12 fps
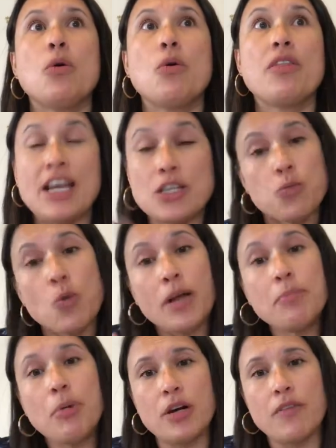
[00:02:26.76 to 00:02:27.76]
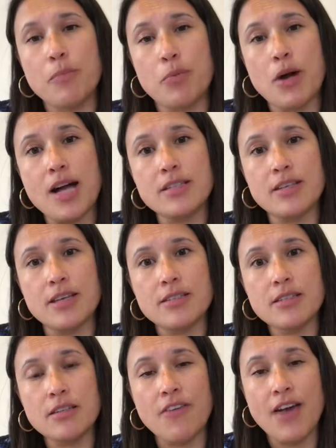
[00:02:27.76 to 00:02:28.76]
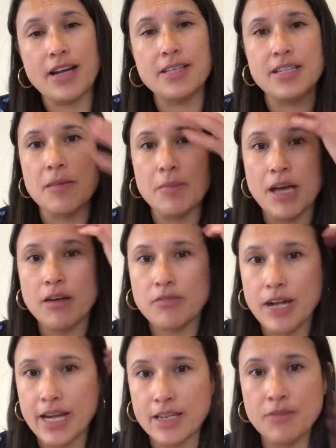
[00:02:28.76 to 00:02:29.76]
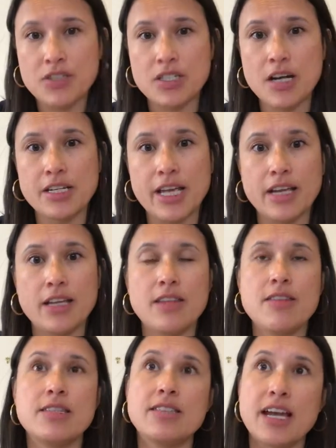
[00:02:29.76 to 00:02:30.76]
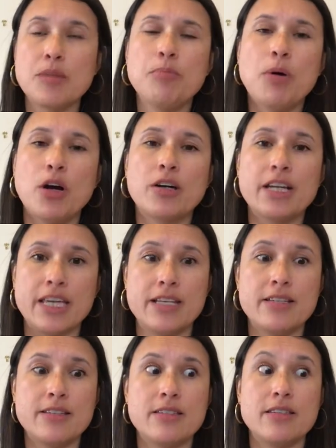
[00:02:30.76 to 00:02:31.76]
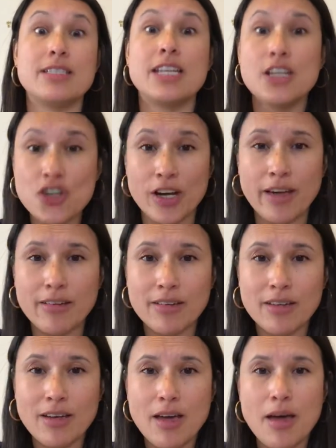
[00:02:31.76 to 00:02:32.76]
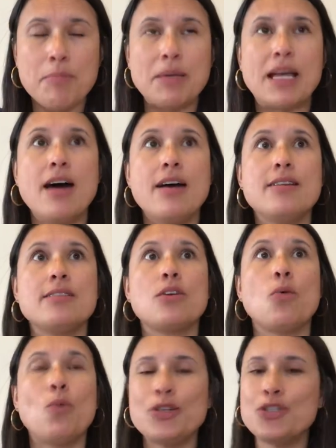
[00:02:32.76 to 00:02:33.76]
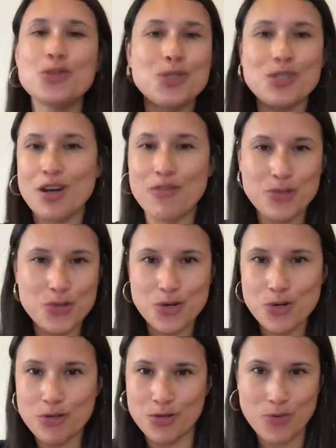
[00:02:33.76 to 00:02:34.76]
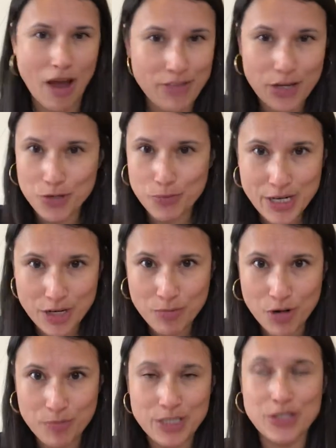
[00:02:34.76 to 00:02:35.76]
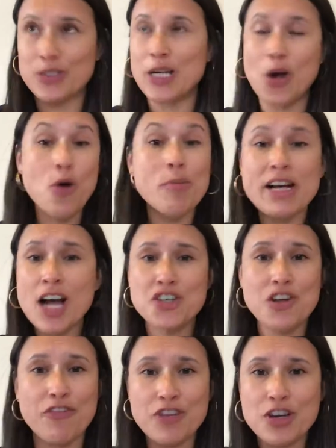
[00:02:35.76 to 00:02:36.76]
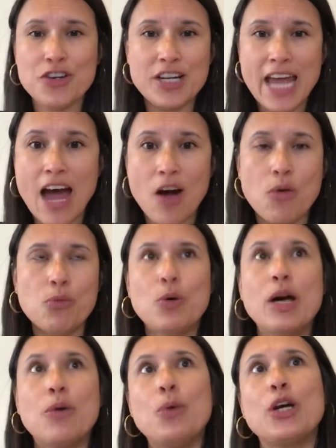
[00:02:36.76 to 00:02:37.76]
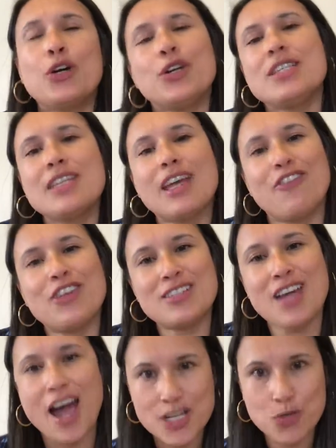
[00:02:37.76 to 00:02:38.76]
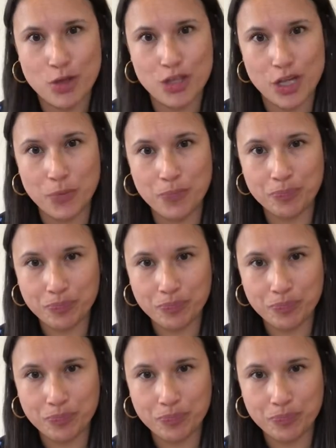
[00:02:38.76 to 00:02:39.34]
That's one part of the process of academia, right? And of studying. And the second part is teaching it. Because once you discover the truth and you have that eureka moment and you're like, oh my gosh, I figured it out. What good is it if it dies with you?